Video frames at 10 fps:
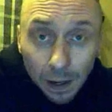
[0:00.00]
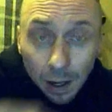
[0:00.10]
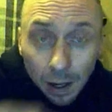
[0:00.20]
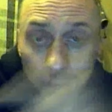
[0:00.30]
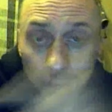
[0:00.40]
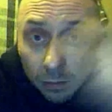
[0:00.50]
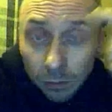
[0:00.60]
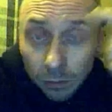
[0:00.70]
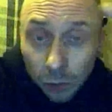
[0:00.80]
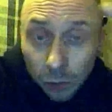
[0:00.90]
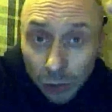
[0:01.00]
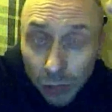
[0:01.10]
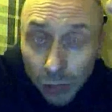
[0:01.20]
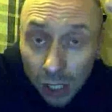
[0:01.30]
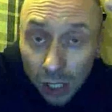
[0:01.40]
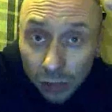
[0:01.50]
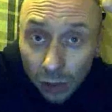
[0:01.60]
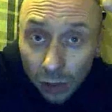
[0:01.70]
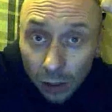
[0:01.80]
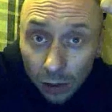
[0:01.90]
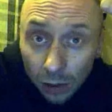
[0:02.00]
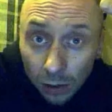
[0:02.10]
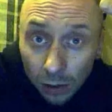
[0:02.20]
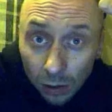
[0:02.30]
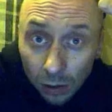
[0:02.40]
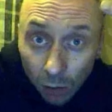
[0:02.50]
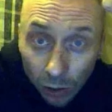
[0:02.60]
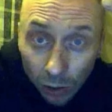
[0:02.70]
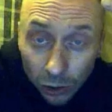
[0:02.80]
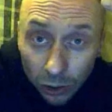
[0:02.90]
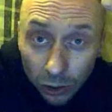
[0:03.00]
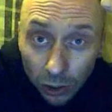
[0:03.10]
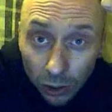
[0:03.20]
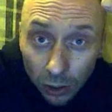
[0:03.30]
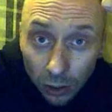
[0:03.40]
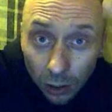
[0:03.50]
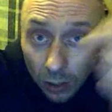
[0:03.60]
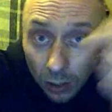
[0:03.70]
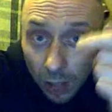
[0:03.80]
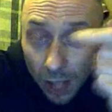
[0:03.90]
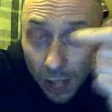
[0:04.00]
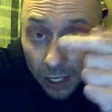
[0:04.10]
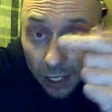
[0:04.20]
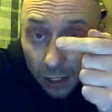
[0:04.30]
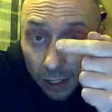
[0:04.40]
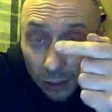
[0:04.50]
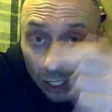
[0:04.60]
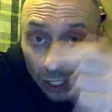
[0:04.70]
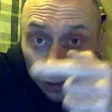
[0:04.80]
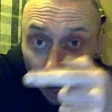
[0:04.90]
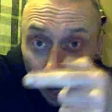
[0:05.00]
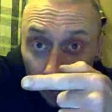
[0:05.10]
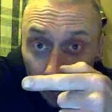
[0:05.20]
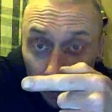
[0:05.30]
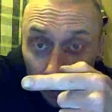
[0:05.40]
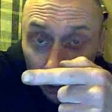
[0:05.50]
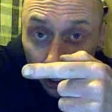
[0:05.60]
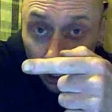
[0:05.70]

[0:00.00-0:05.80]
Um, w stands for watts, A stands for amperage,